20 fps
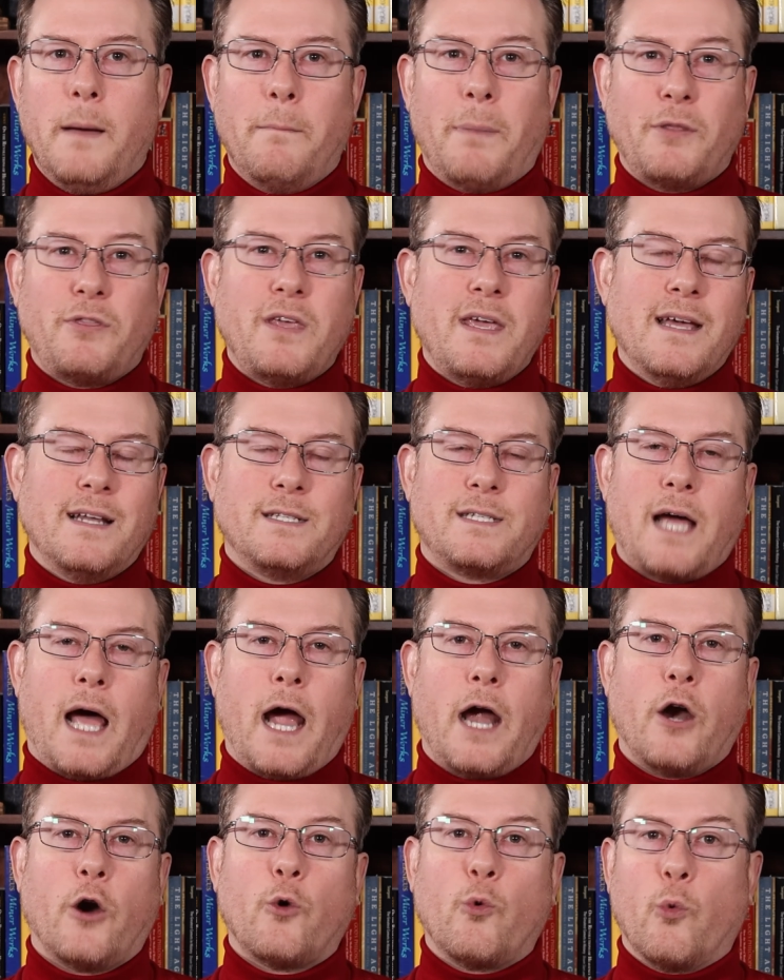but the
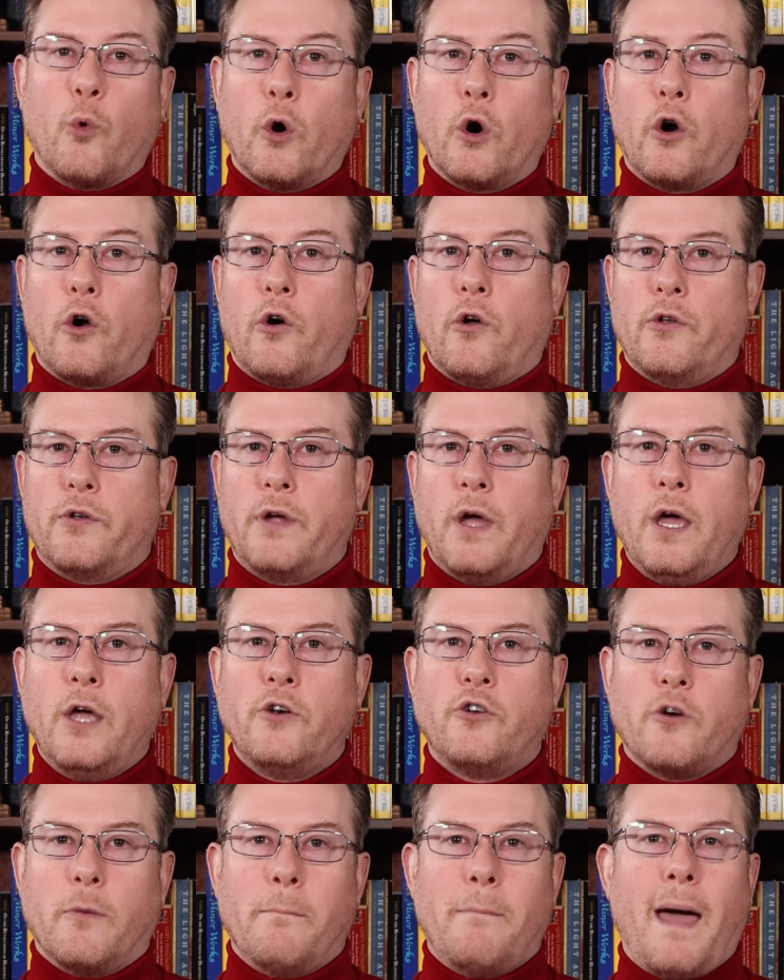entire world,
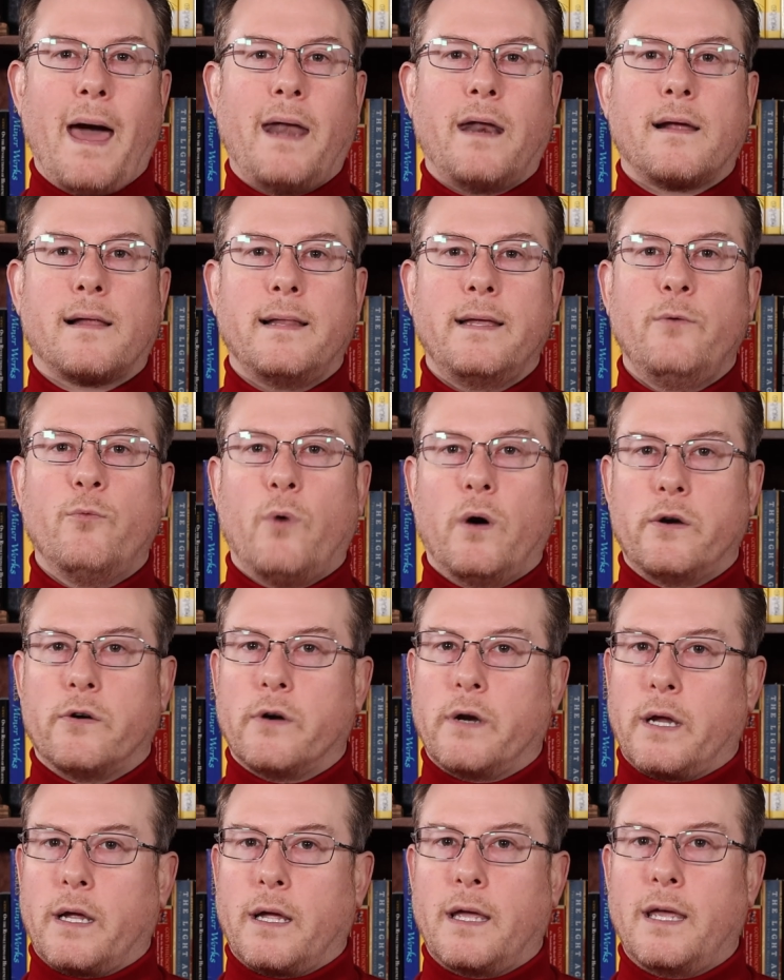dramatically
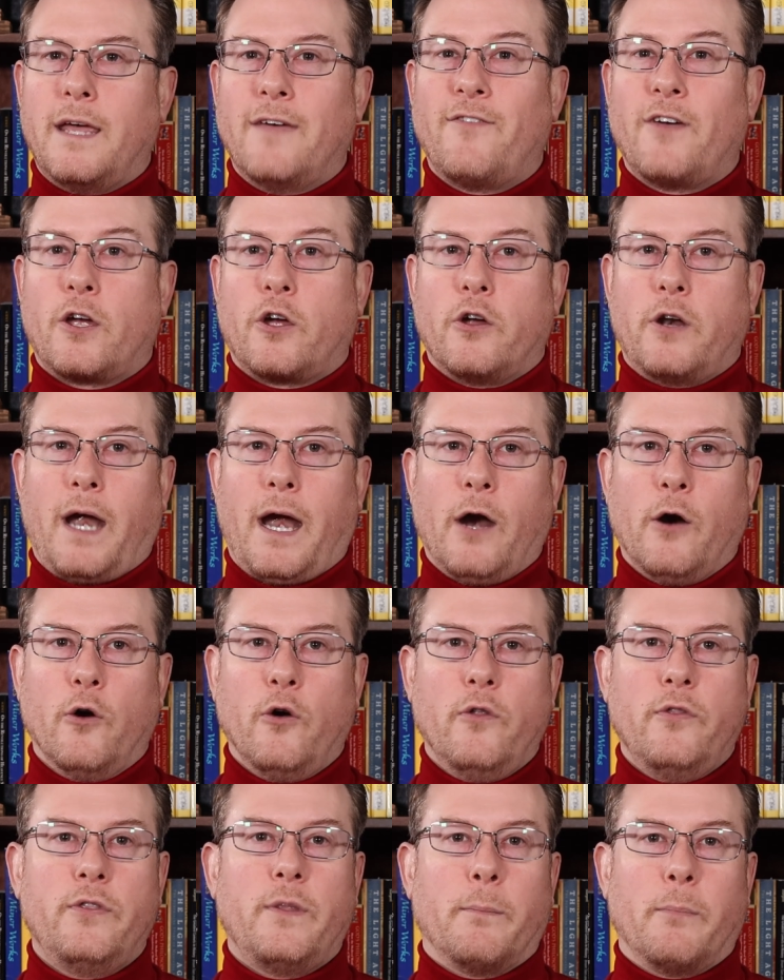wondering if it could
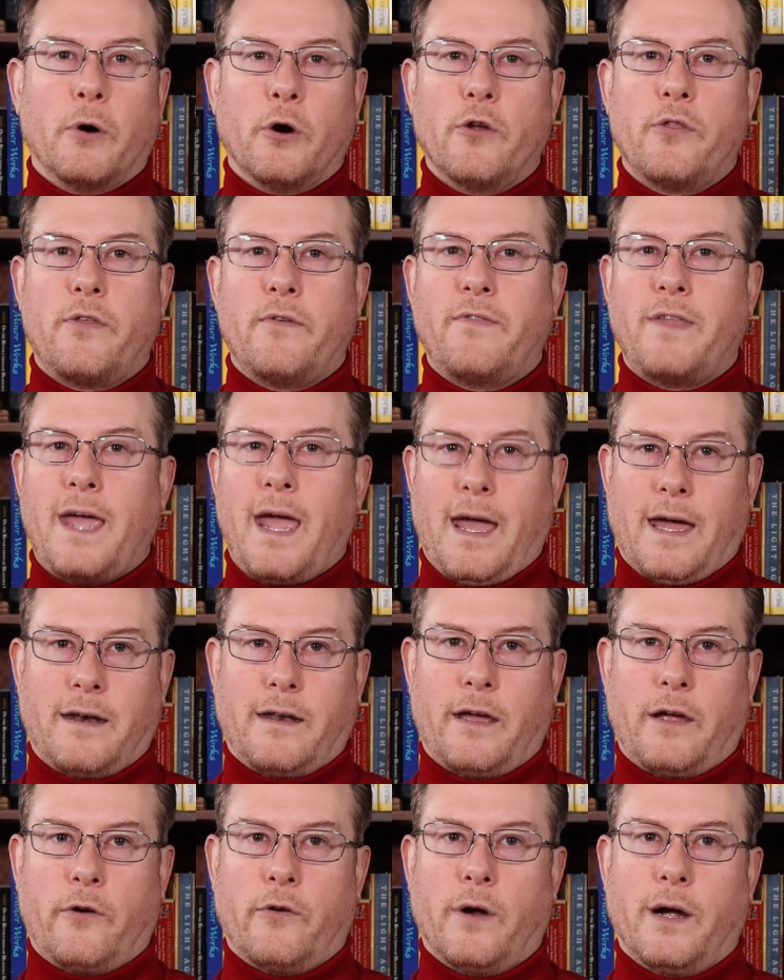herald the birth of the
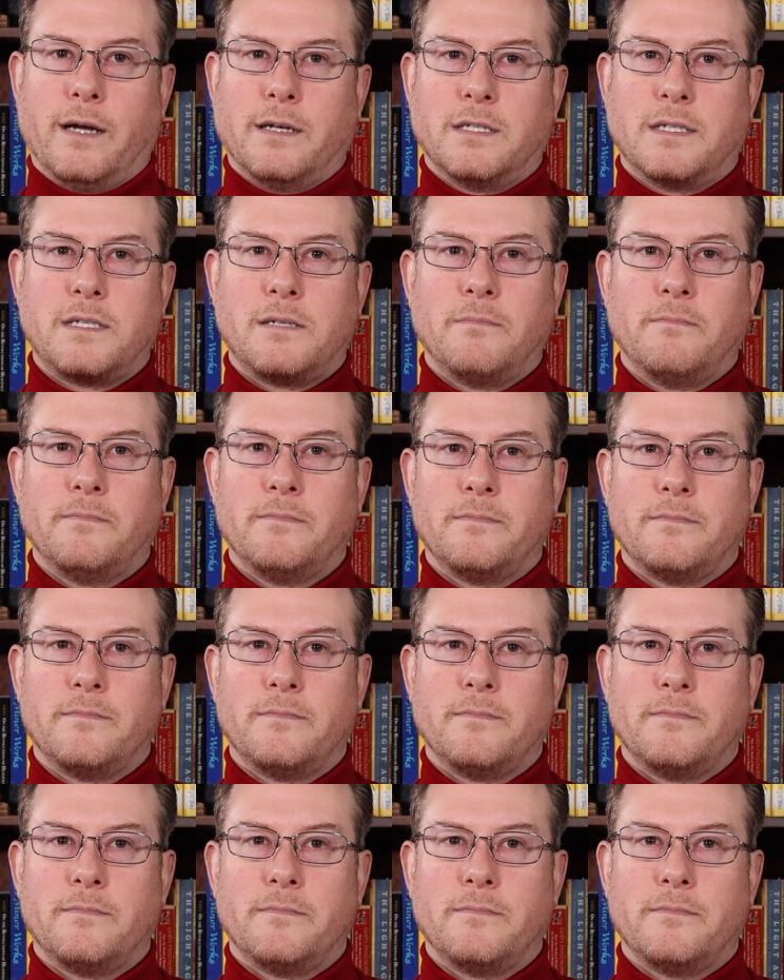Antichrist.